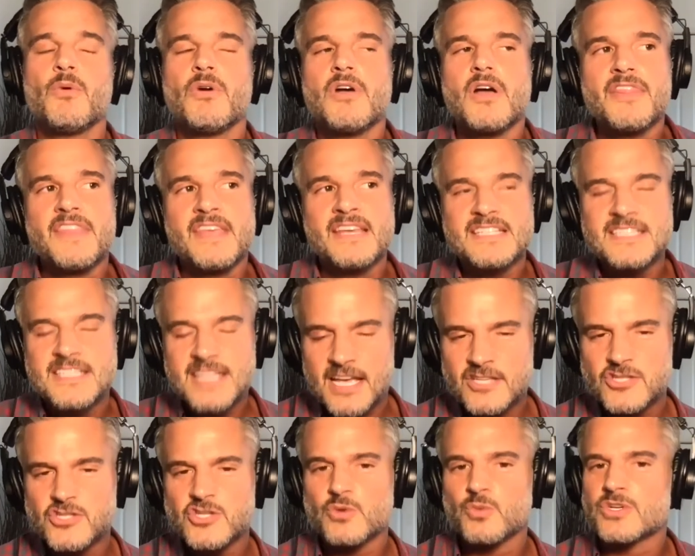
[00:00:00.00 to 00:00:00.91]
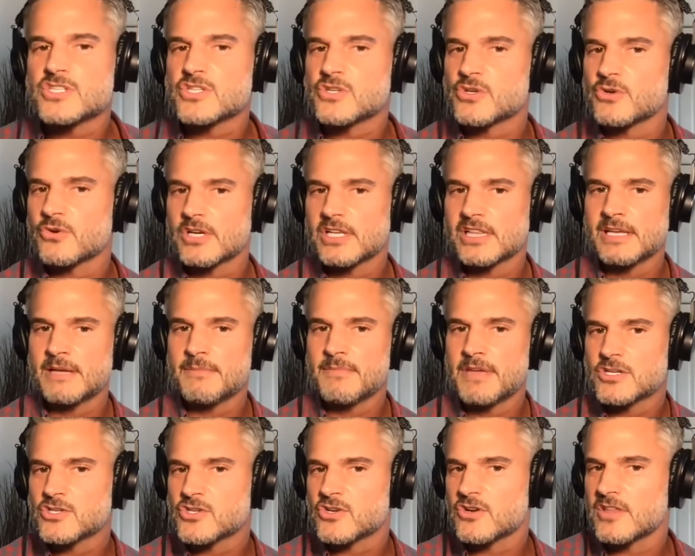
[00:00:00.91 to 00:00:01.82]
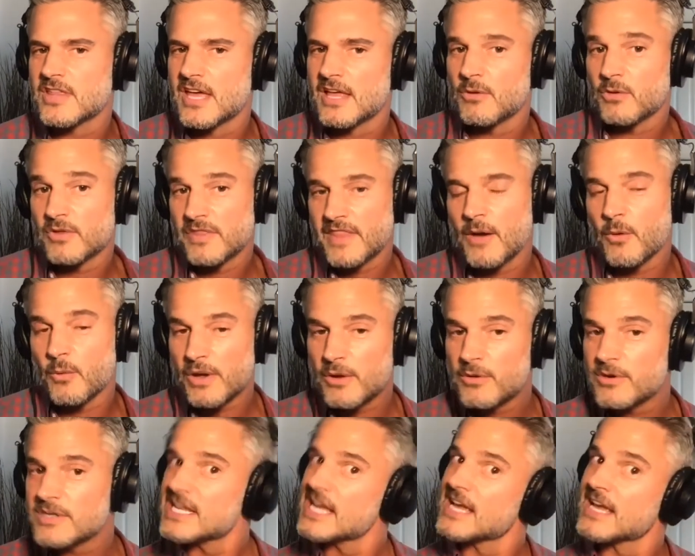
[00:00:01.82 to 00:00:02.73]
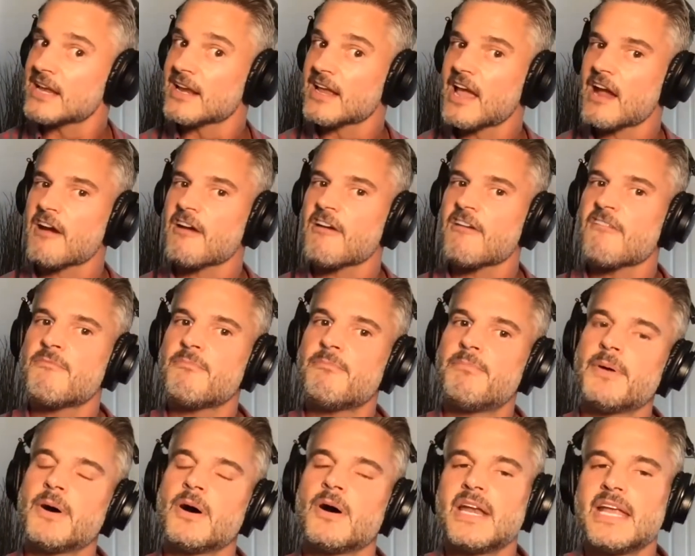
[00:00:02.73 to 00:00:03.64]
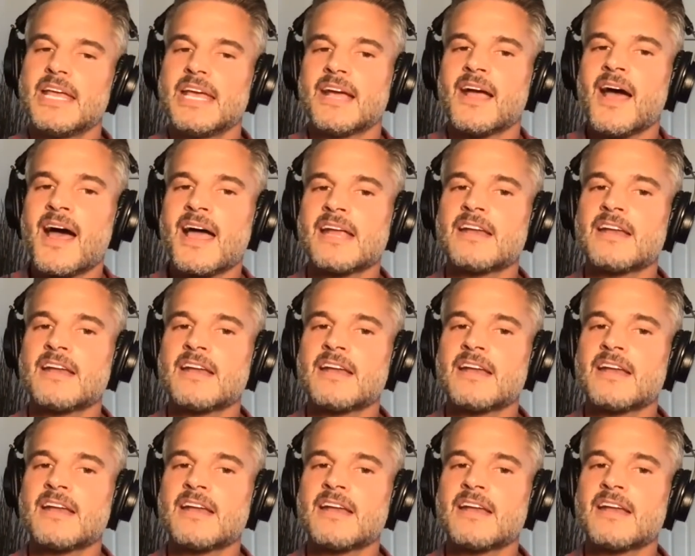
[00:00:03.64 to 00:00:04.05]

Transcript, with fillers: the intention was to really make sure that that we were taken care of but it right. kind